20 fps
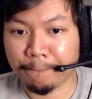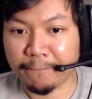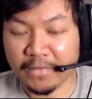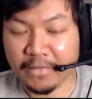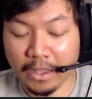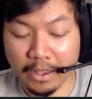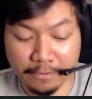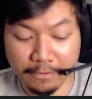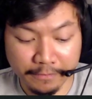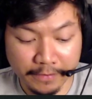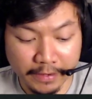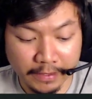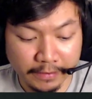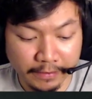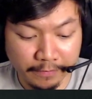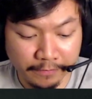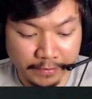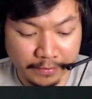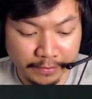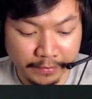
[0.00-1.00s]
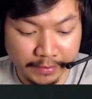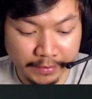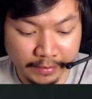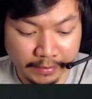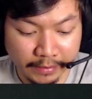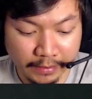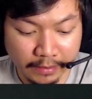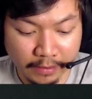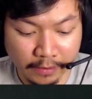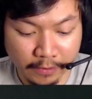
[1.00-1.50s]
I find that very
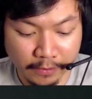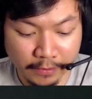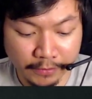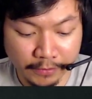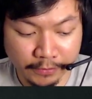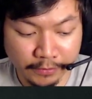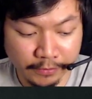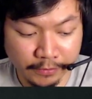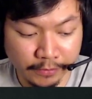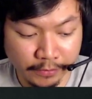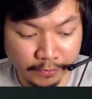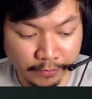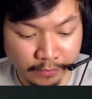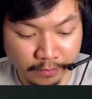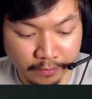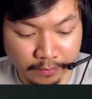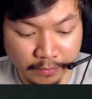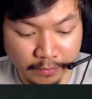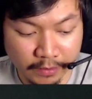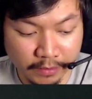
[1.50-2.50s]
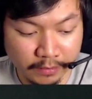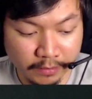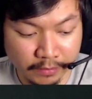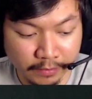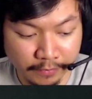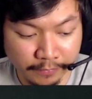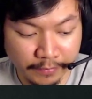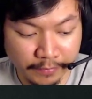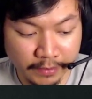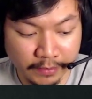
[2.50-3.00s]
hard to do because your
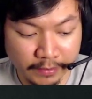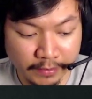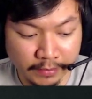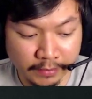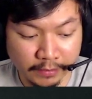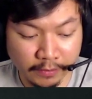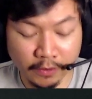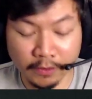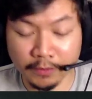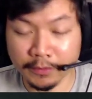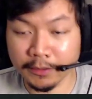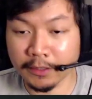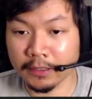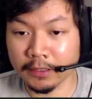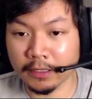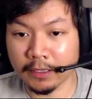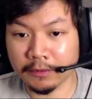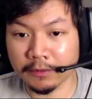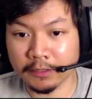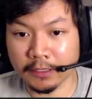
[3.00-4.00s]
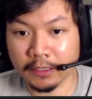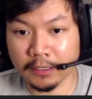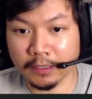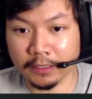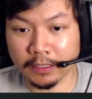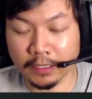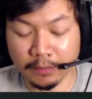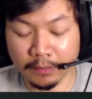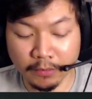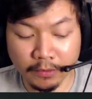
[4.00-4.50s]
finger is all the way on the left side of the
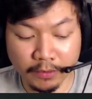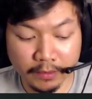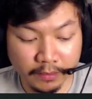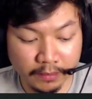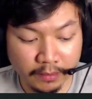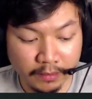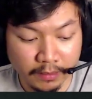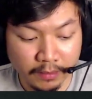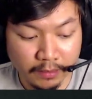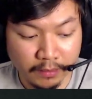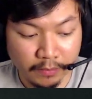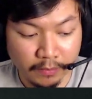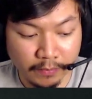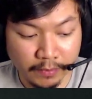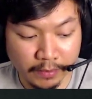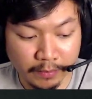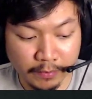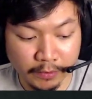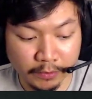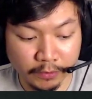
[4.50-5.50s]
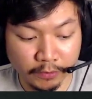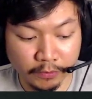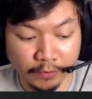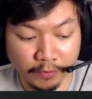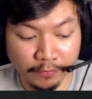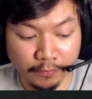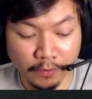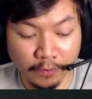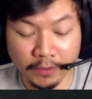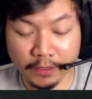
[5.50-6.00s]
keyboard, where 1, 2, 3,
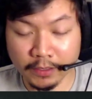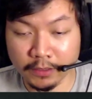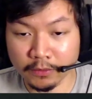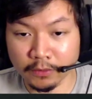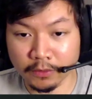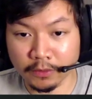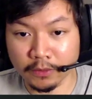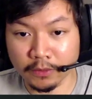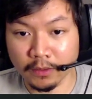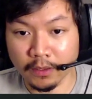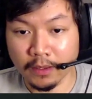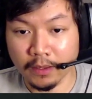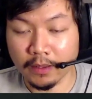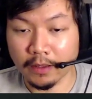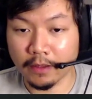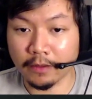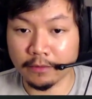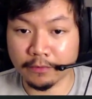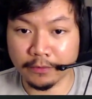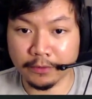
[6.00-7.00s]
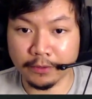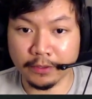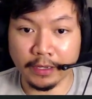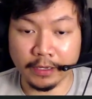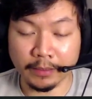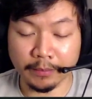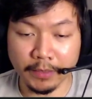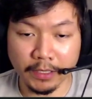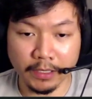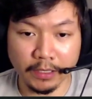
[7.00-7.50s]
4 is. Or if you're
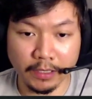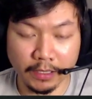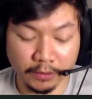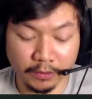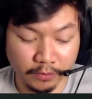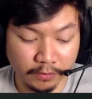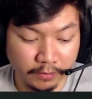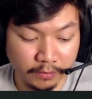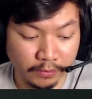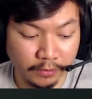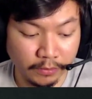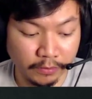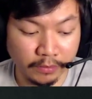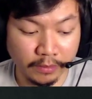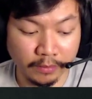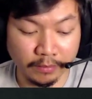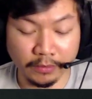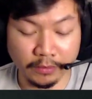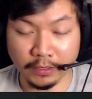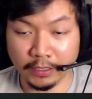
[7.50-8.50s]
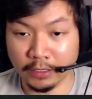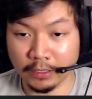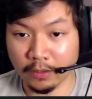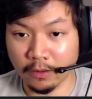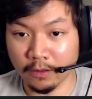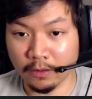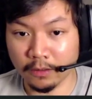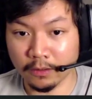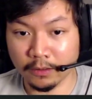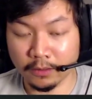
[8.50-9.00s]
like me, I do Q, W, E,
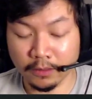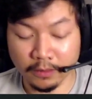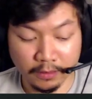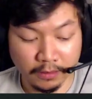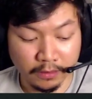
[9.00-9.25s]
R.